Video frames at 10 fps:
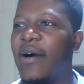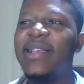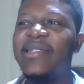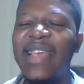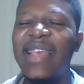
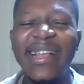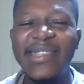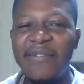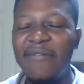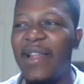
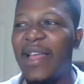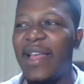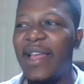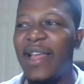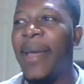selective
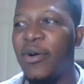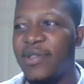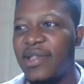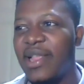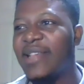laser
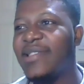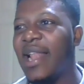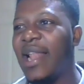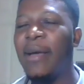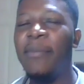melting,
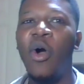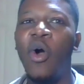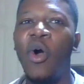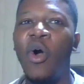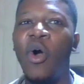SLM, or
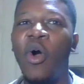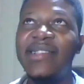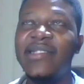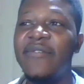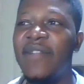
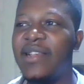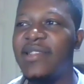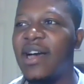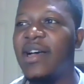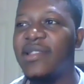selective
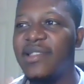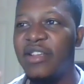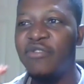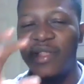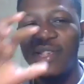laser
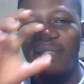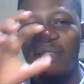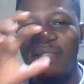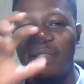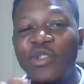sintering. These are
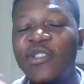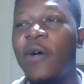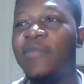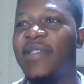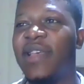all
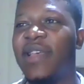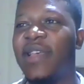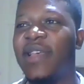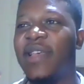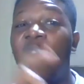subsets
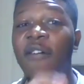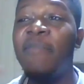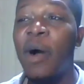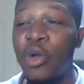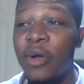of
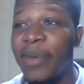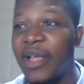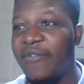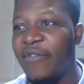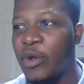powder bed
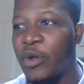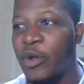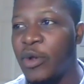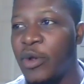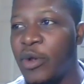
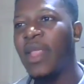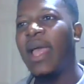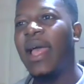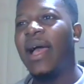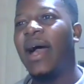fusion.
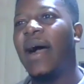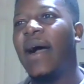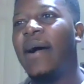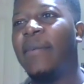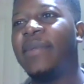
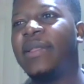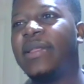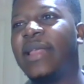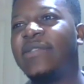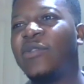
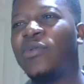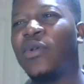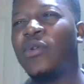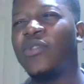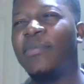There's also
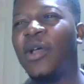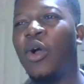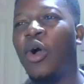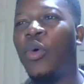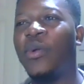something
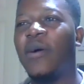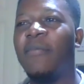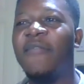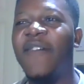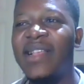called a
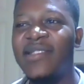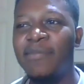VAT